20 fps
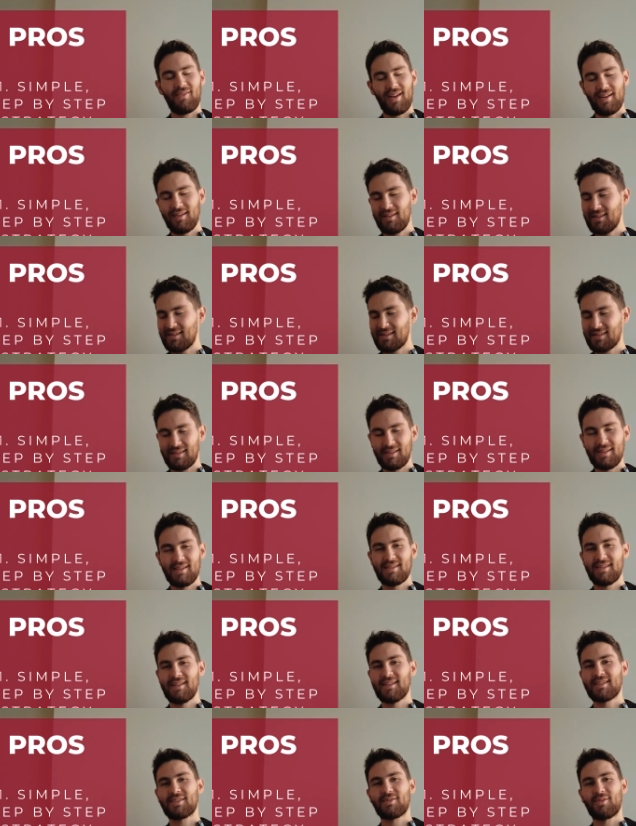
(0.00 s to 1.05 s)
any
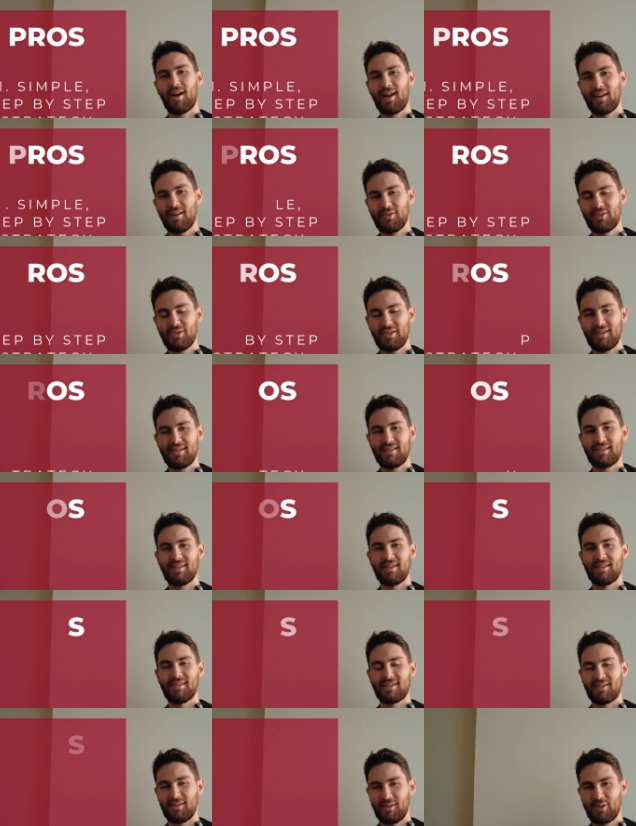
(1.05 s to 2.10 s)
sleazy strategies,
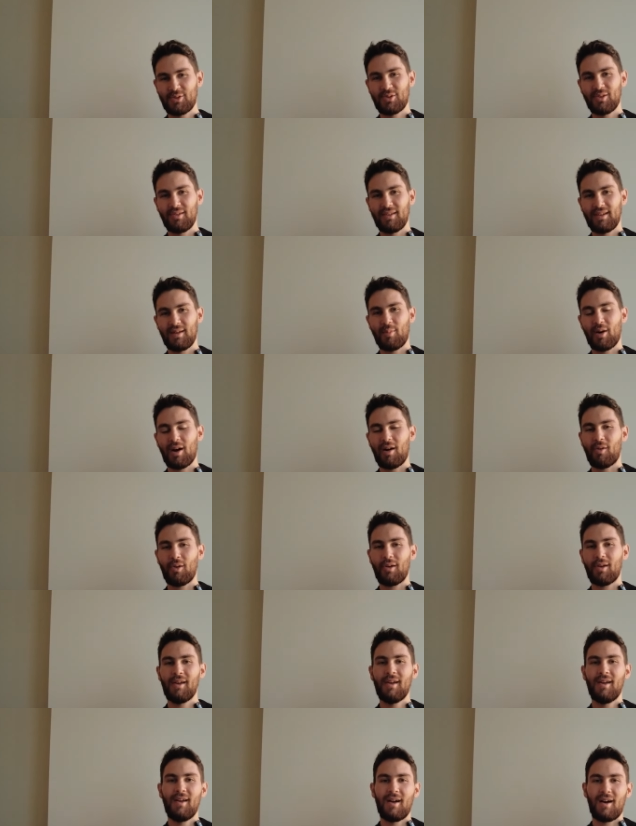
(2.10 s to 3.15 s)
it's literally about